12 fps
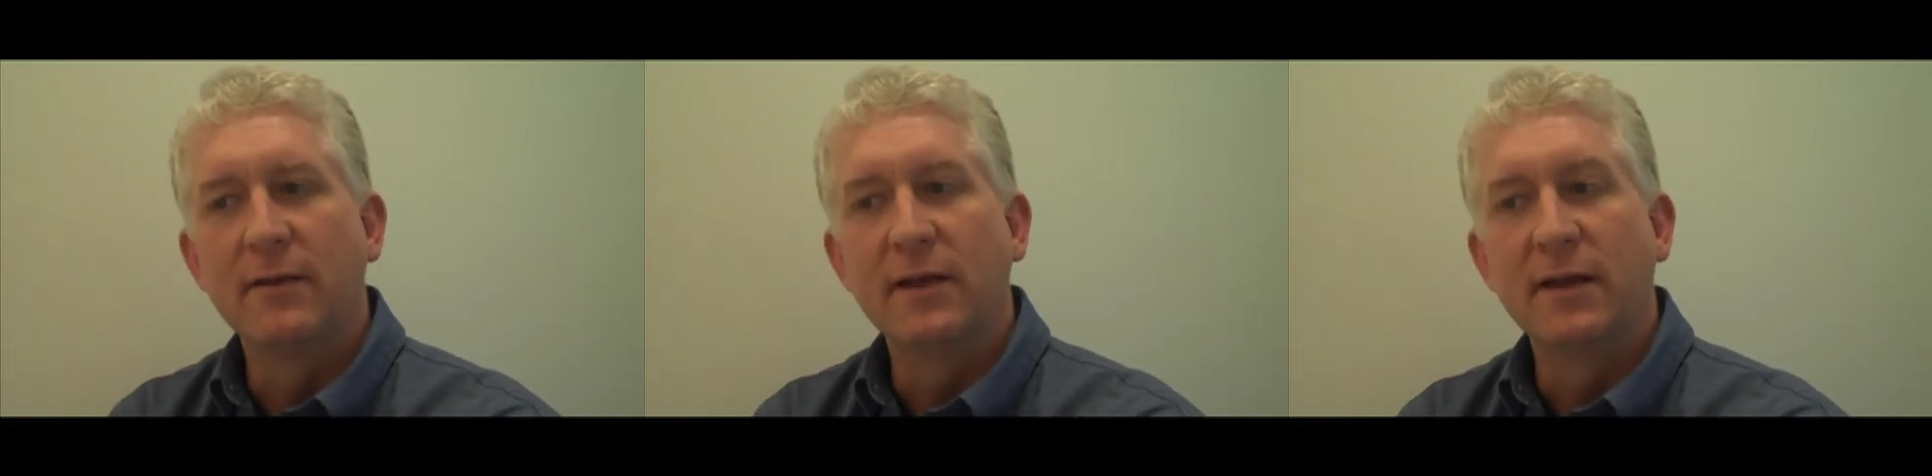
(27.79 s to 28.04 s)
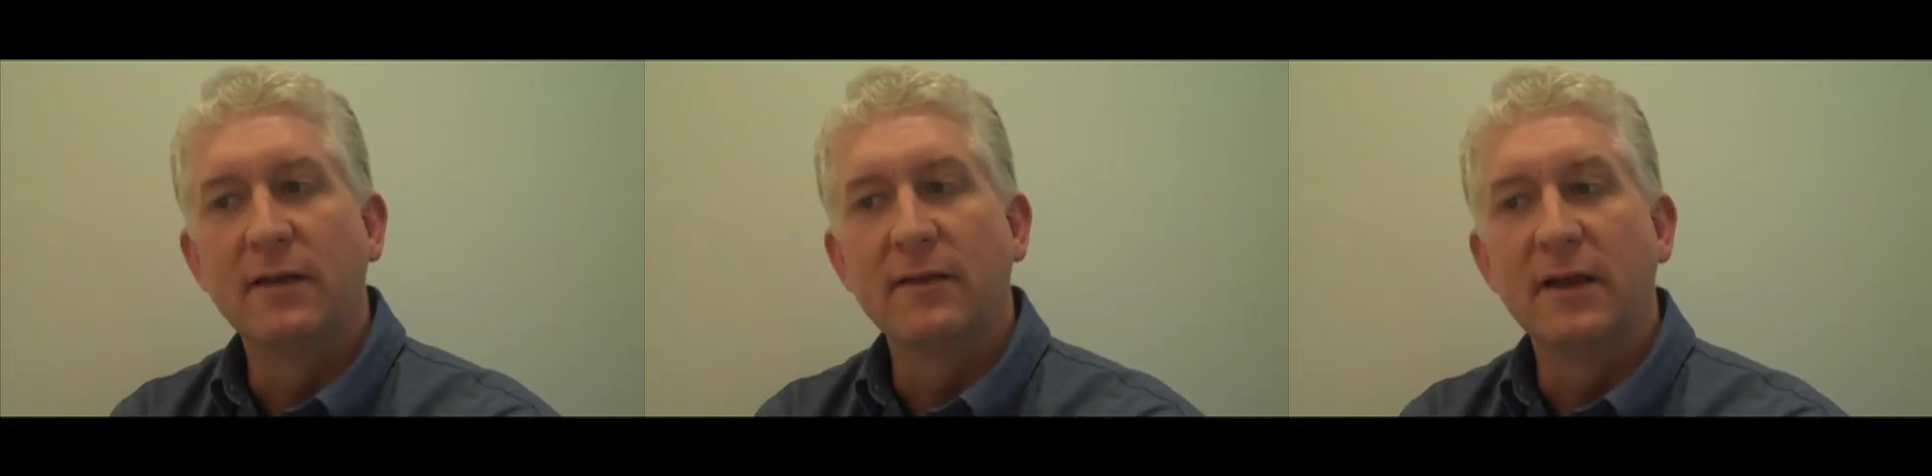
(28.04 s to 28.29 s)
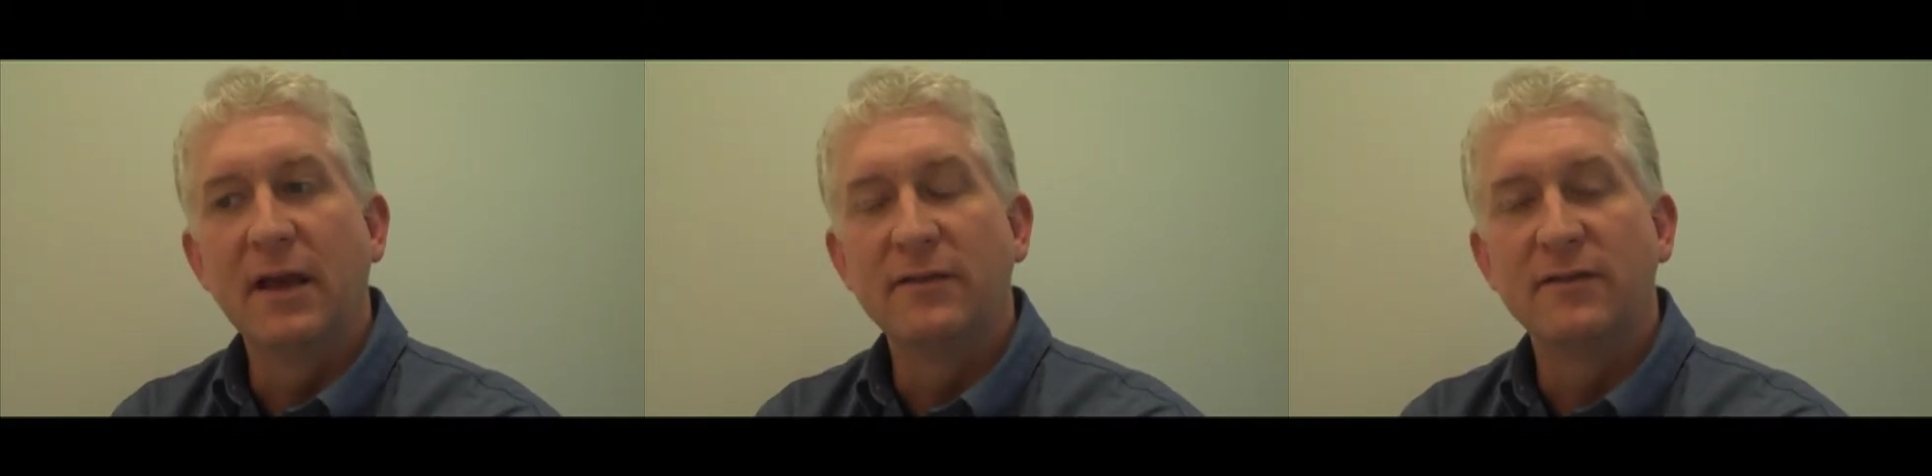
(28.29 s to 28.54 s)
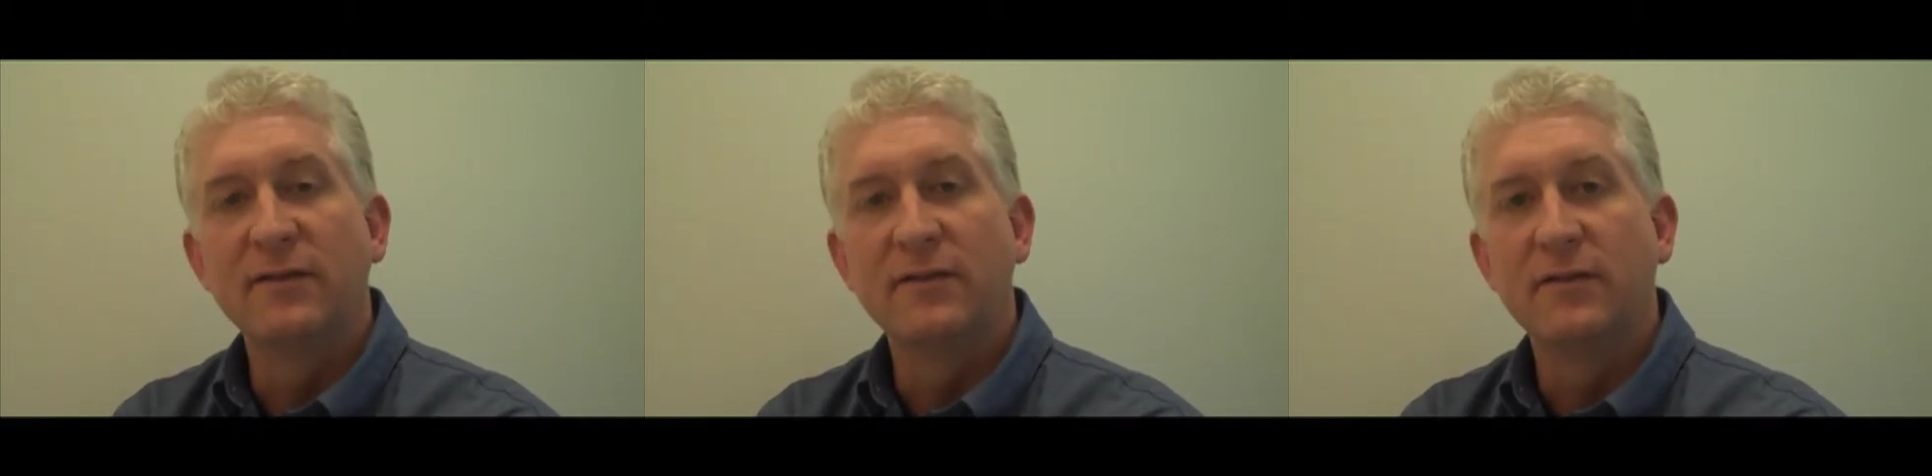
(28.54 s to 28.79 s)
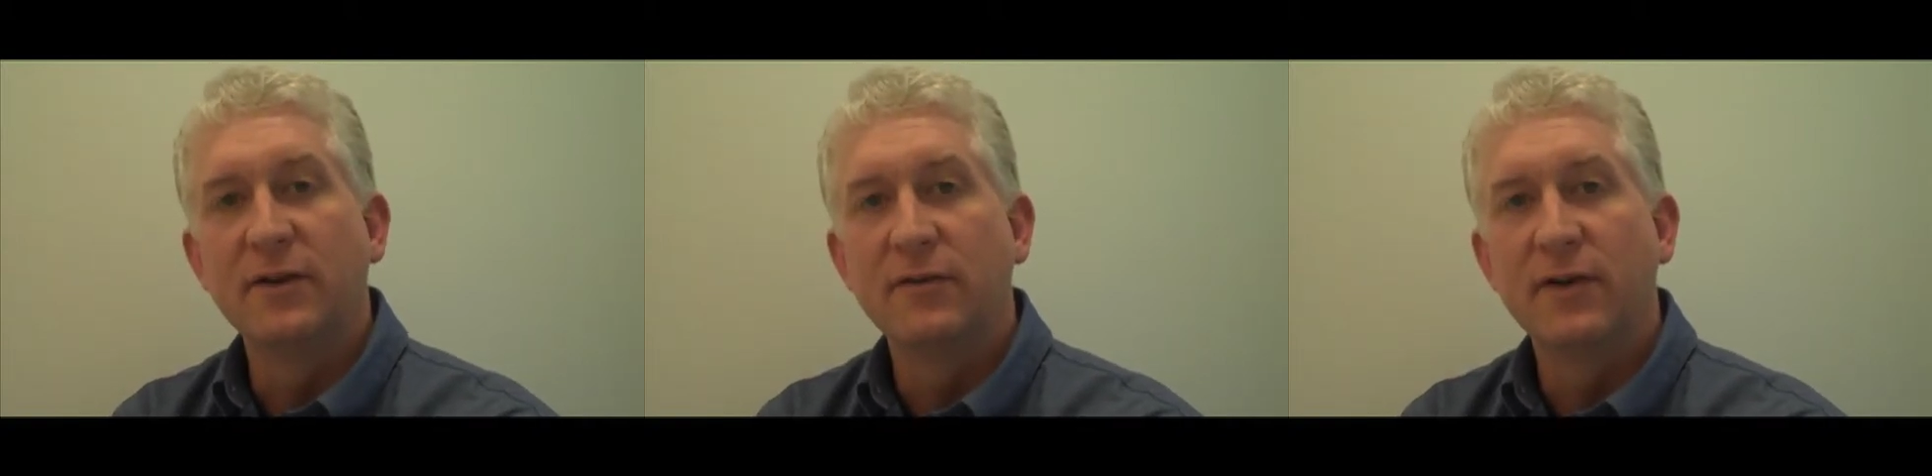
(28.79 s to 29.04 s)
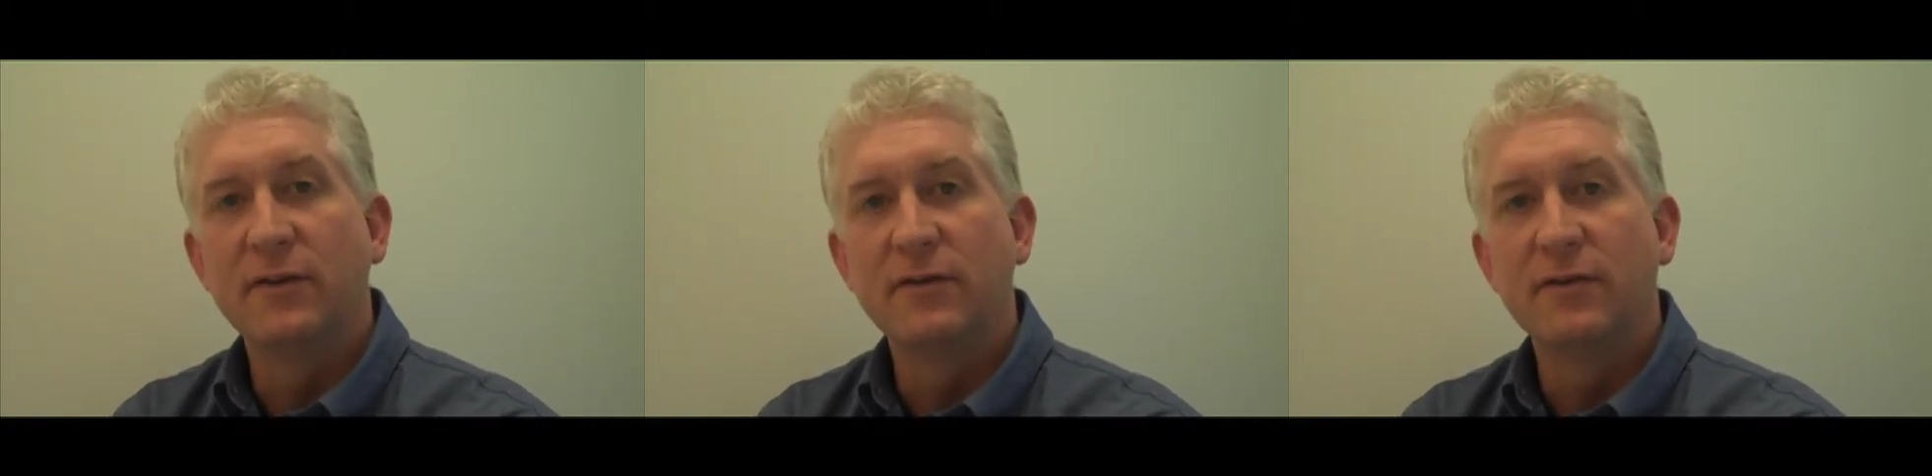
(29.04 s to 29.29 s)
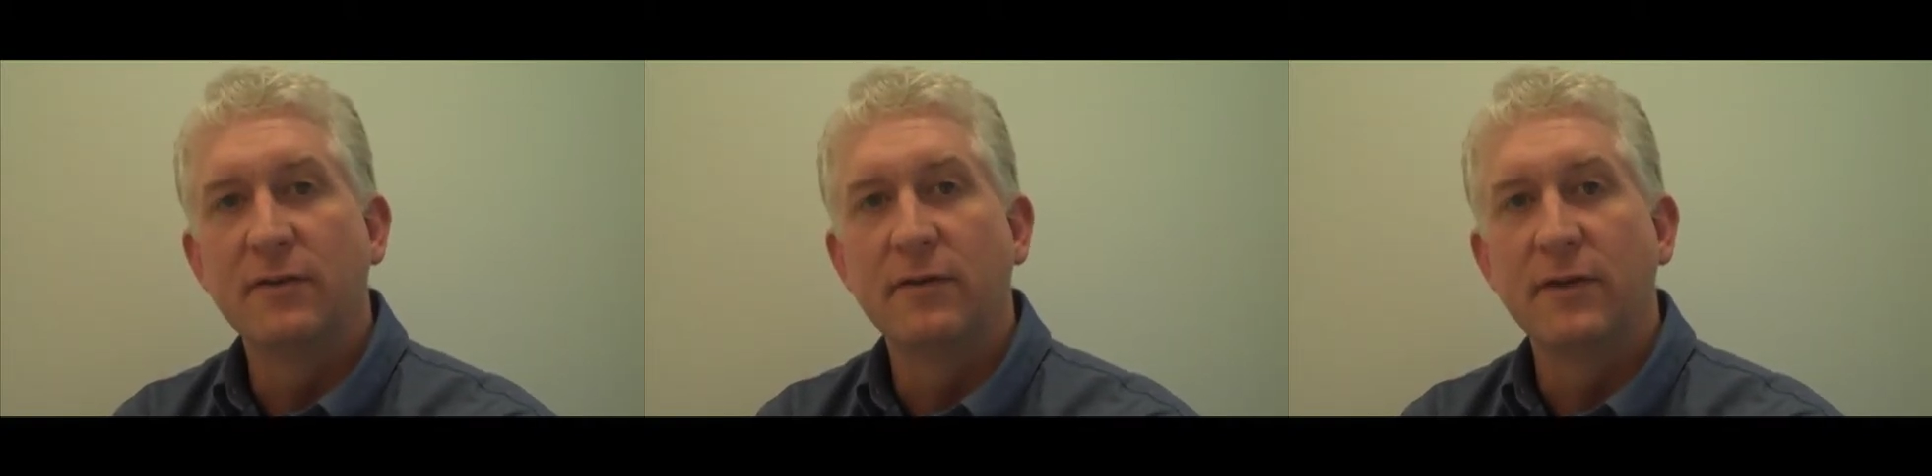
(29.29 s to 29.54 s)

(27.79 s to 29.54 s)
the essence of innovation,